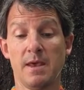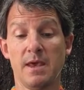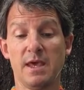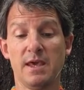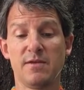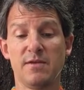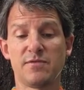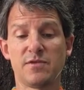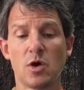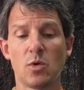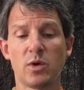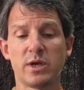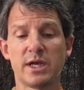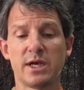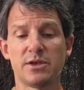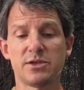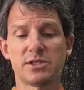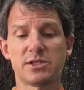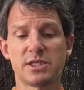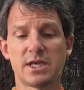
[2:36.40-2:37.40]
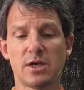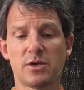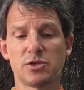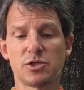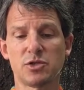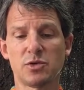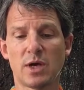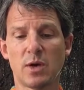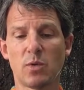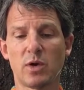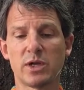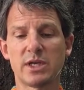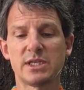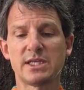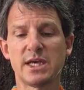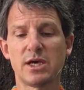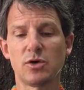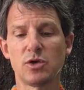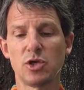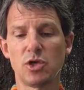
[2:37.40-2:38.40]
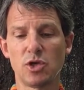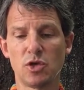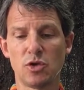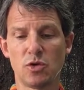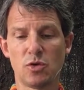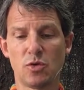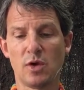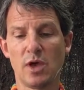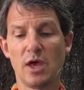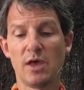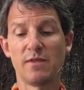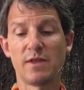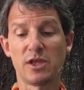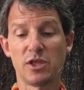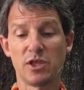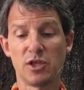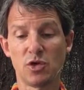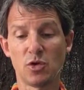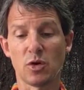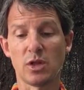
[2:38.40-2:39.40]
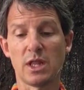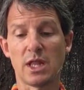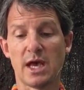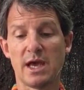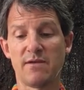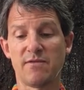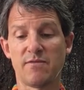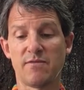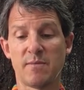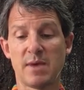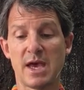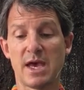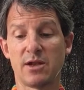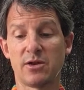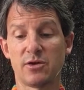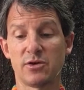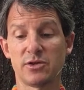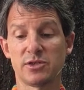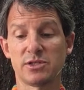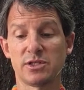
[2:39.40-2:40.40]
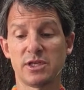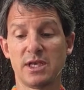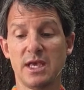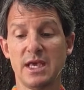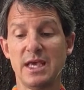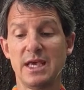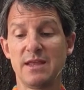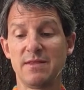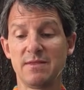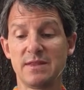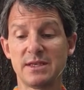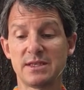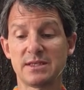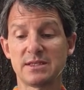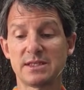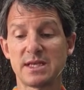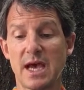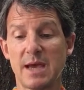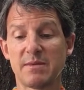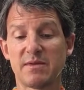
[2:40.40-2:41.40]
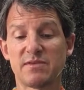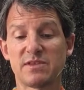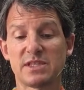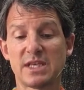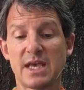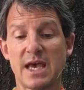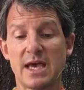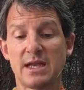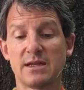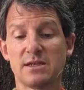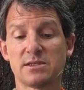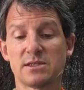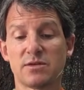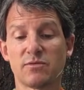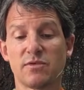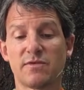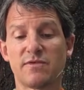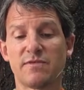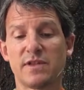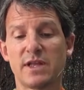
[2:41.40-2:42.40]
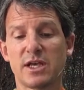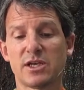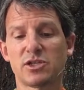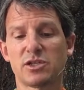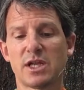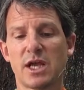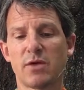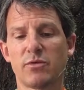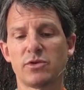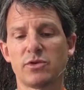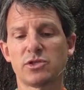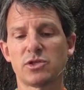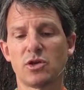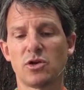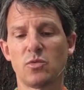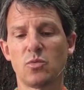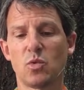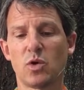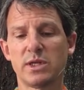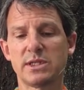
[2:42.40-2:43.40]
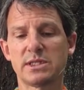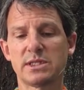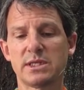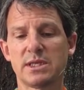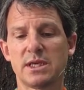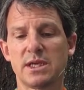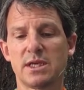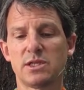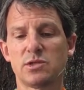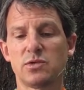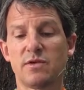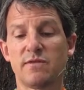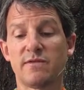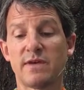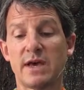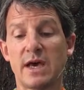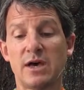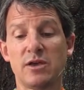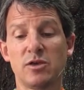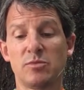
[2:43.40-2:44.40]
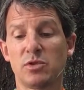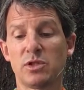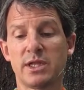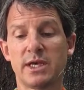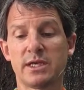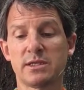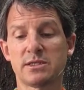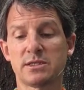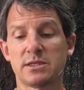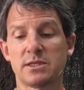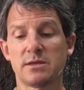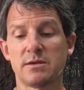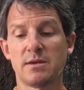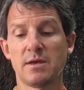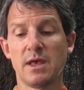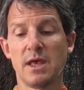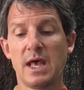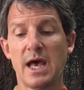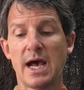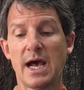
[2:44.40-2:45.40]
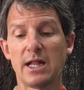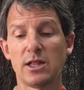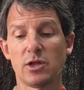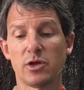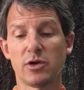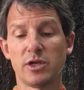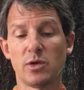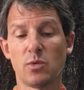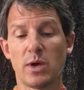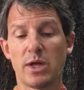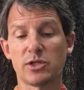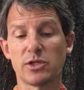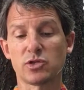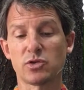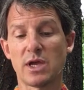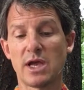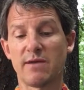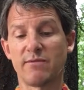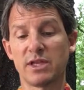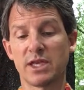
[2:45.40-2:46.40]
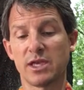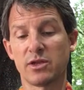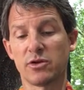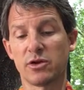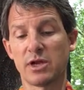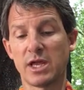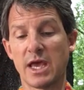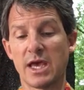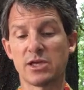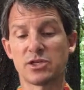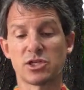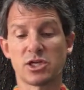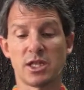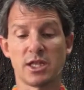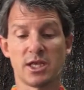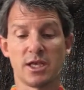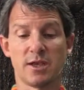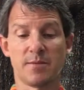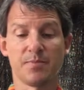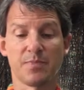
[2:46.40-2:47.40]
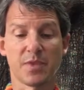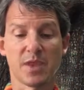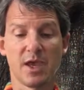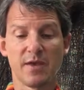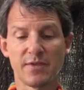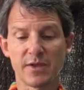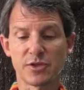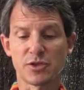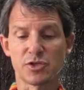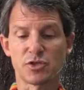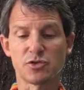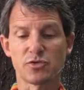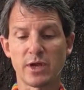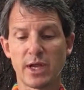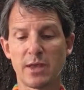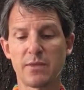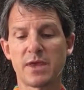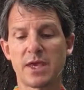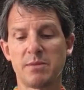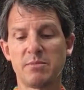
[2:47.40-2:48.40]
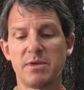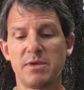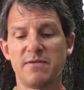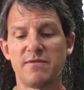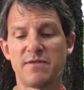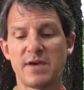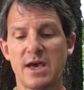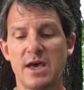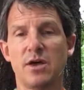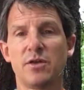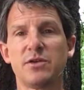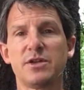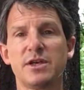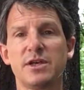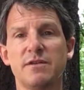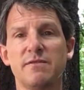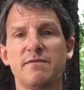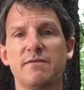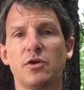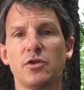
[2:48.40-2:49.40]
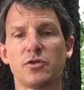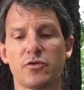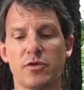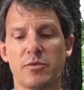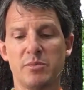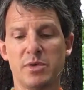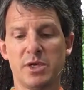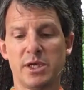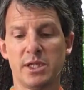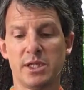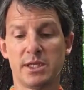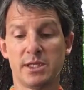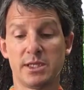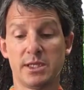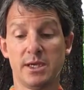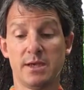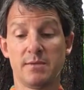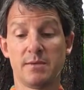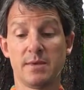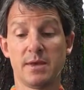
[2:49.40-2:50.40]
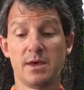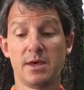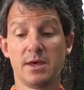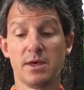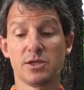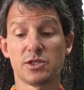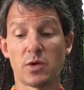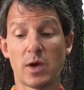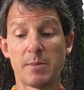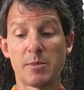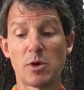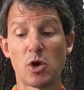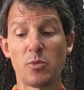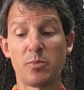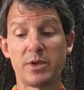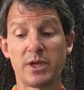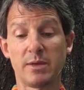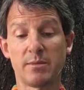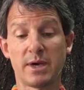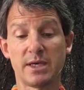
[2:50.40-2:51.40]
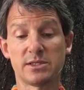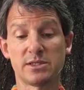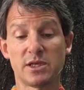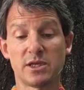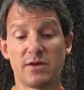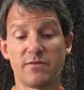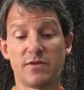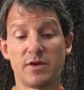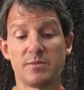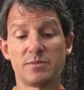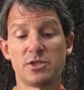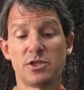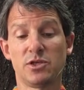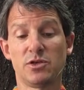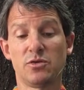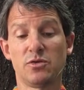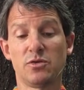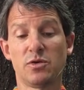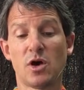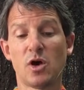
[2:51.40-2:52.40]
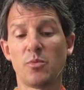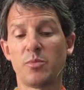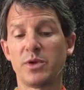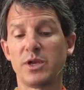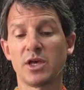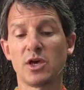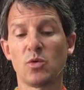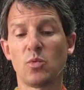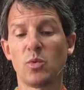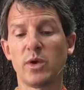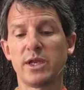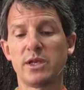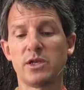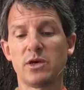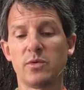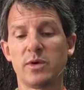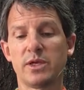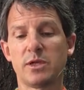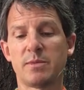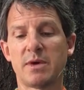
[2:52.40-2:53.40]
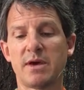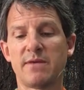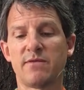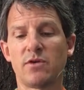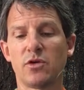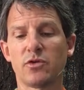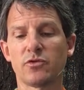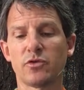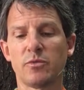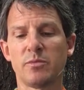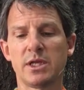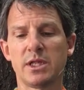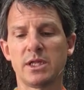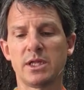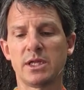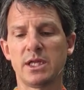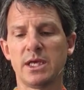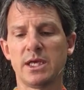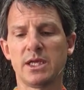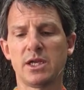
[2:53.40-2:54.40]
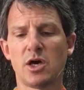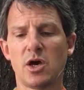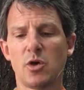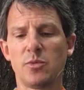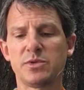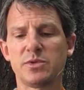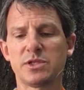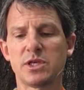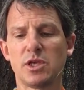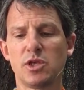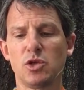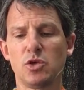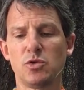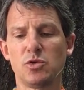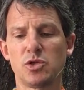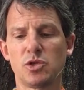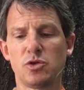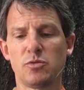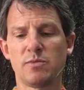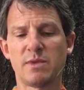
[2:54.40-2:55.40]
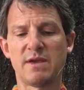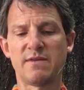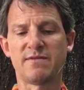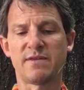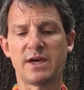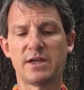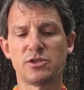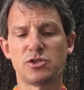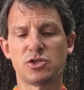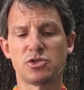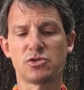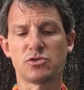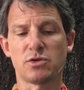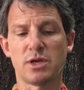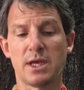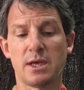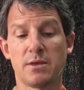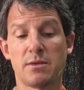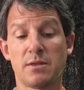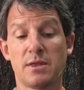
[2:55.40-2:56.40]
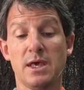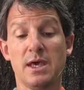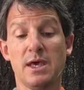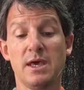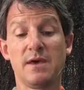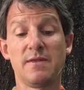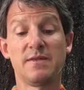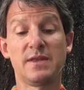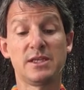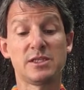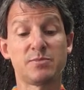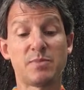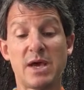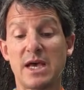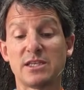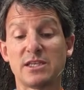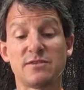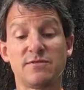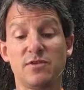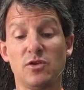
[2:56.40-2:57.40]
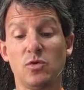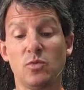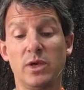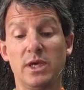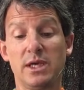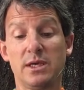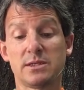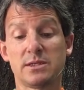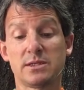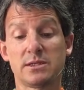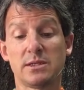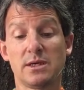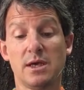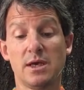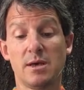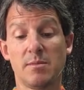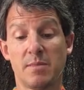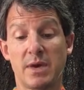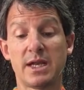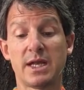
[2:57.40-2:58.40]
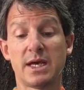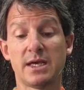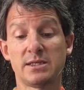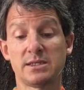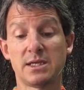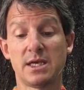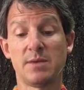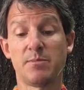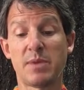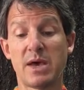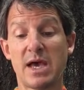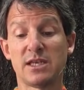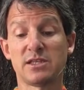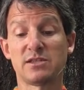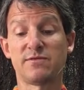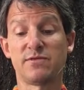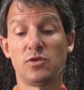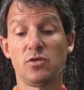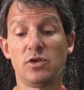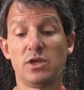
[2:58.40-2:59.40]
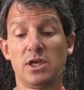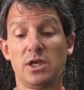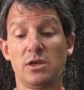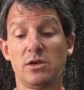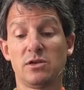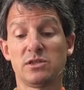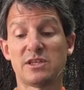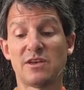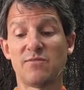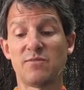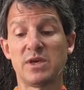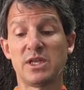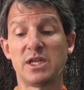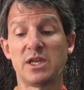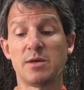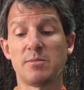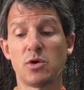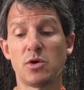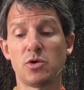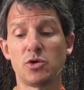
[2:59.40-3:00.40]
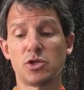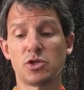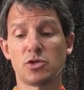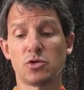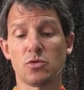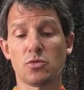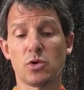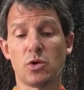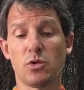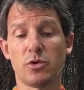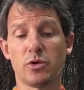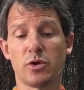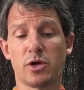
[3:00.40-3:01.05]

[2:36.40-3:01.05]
If no one else tells you, I want to tell you that your life matters. In this time of sadness and reflection, I return once again to a valuable lesson. I learned it while traveling internationally, that strength can be found in vulnerability. So I'm opening myself up to you, opening a window into my vulnerability in hopes that you too may find strength. These past few weeks, might I say past few years, have been an emotional roller